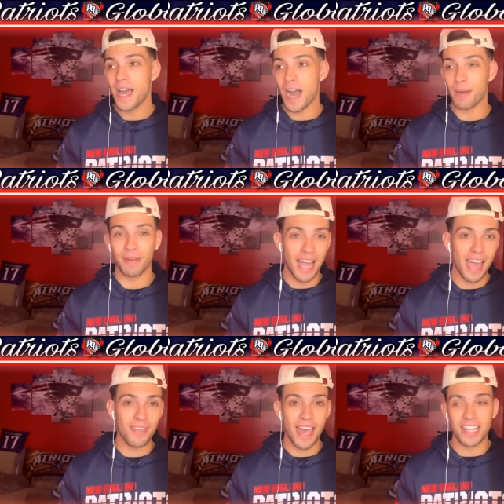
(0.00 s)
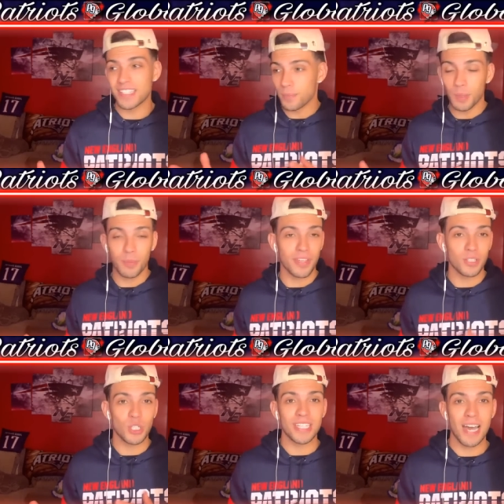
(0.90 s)
Um, a guy that some people think
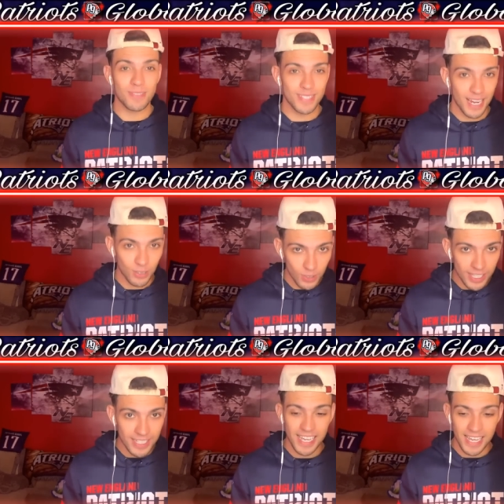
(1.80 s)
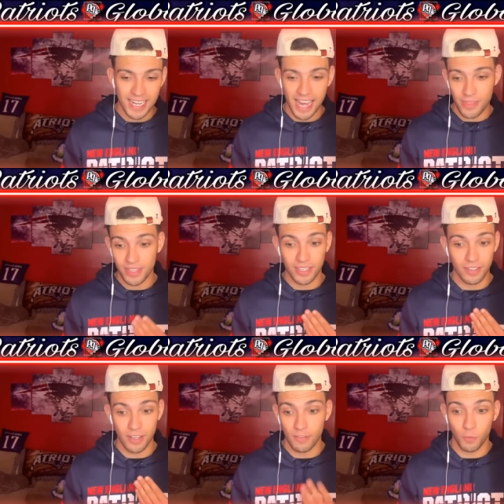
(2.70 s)
is on the outside looking in. I think,
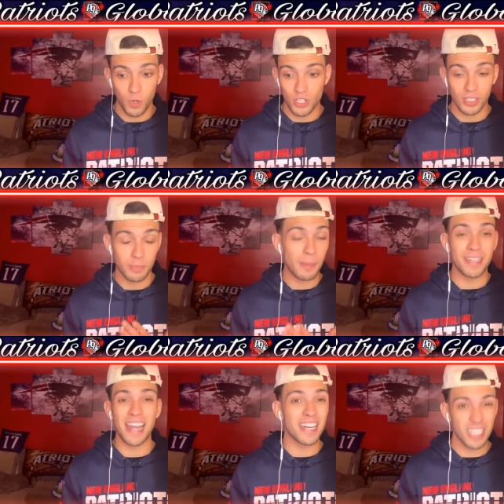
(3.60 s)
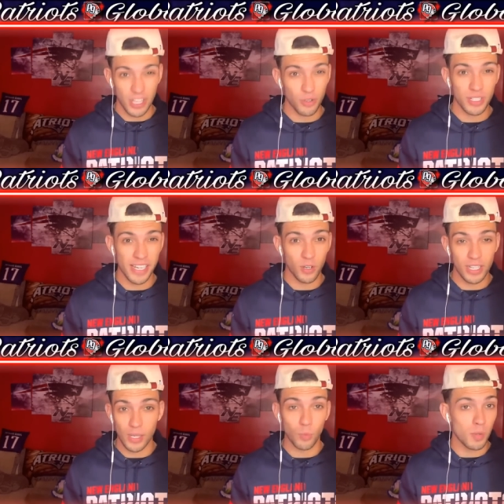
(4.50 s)
unfortunately, maybe in any other year
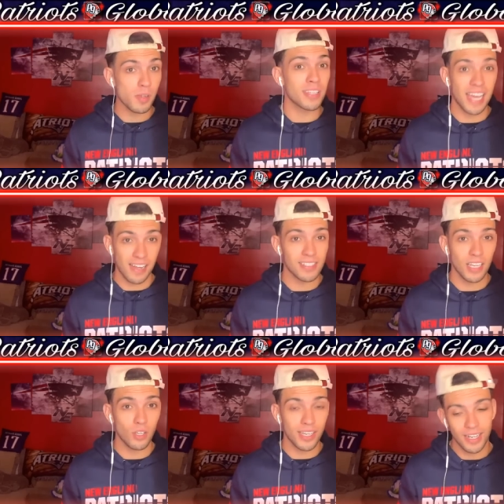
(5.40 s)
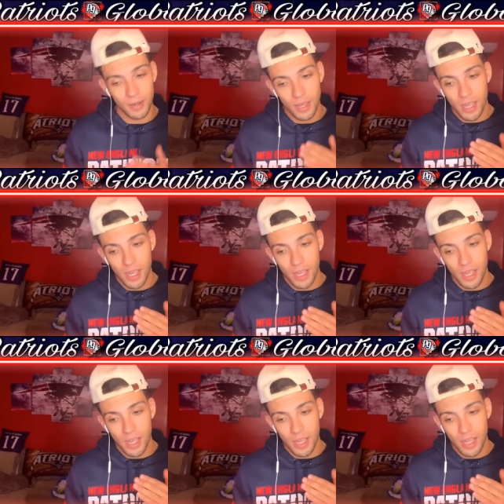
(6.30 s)
he would be on the outside looking in.